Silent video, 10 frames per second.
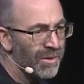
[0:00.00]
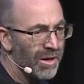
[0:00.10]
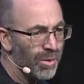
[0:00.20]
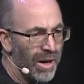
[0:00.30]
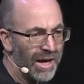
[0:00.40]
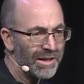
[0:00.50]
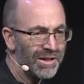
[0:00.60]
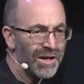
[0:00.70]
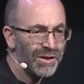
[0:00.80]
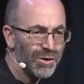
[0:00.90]
Iraqi
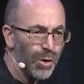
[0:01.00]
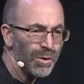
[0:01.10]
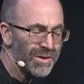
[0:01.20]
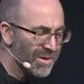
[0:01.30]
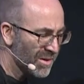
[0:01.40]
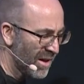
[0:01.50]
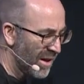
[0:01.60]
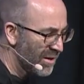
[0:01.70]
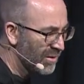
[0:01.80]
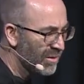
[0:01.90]
young adults
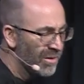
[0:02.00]
and